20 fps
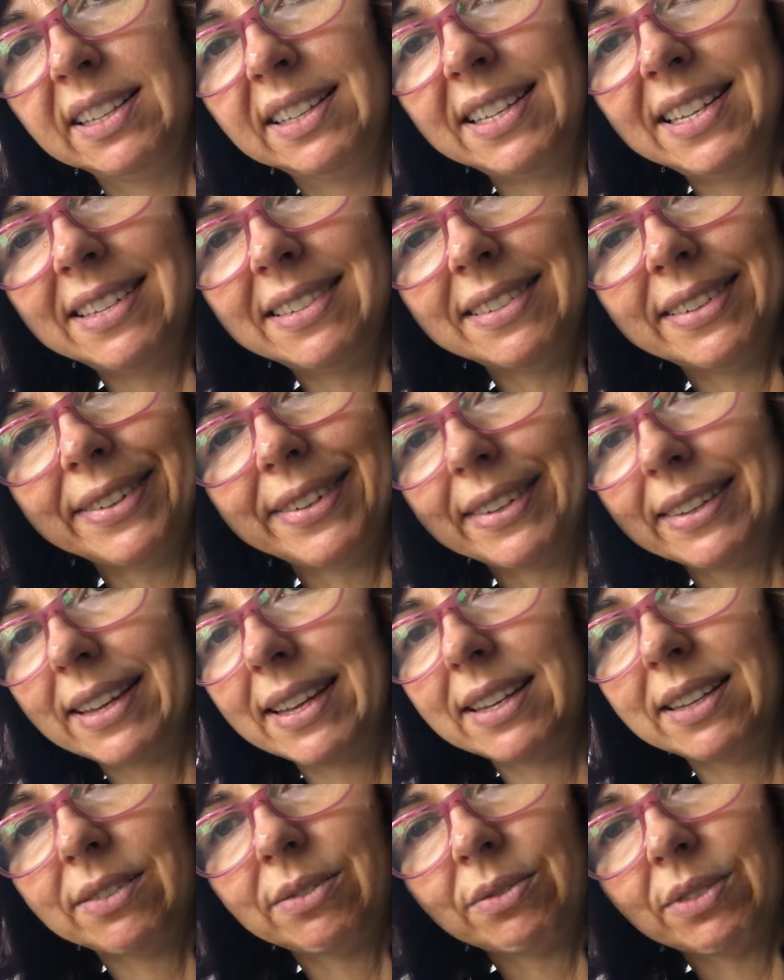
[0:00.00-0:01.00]
These are
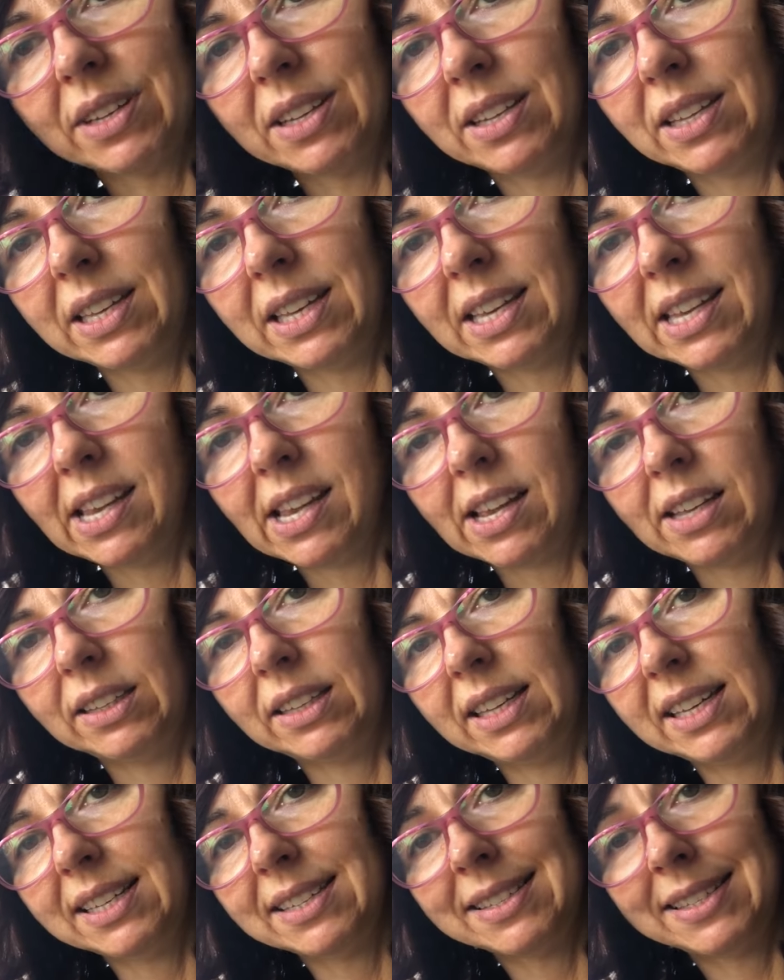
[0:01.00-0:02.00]
like really
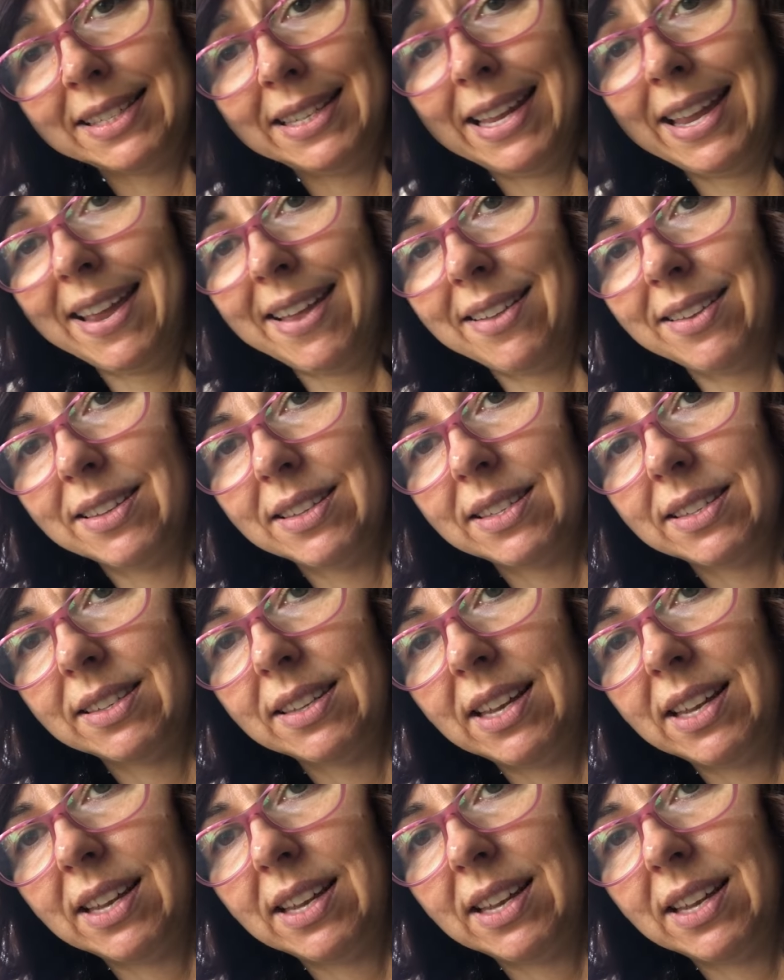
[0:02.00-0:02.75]
like snails.